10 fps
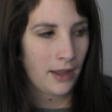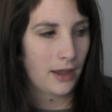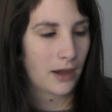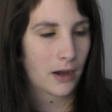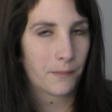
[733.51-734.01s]

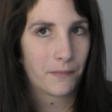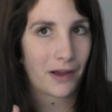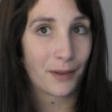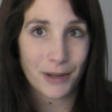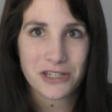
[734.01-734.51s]
Um,
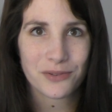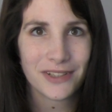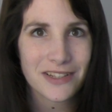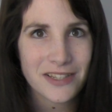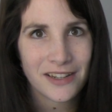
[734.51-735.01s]
I meant to
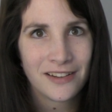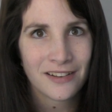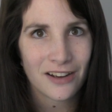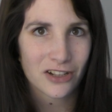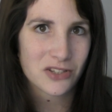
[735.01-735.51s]
read this in
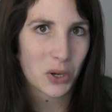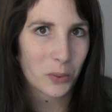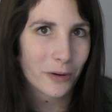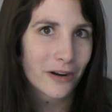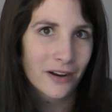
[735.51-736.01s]

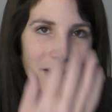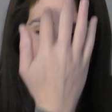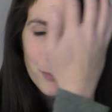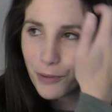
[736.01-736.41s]
October,